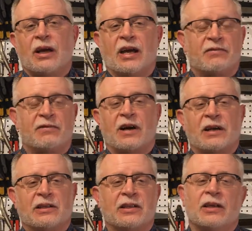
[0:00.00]
and
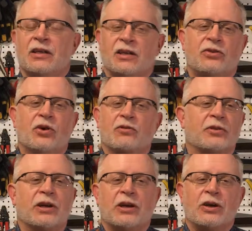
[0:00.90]
finally, don't
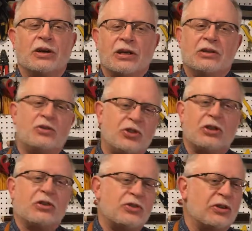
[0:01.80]
forget our Getting
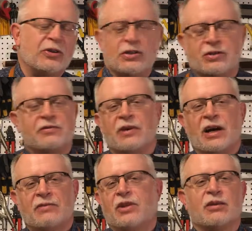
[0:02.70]
Jiggy series of
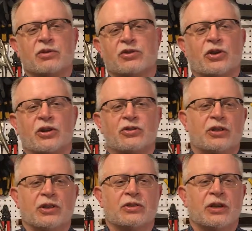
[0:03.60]
5 table saw
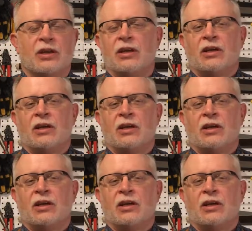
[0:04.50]
jigs.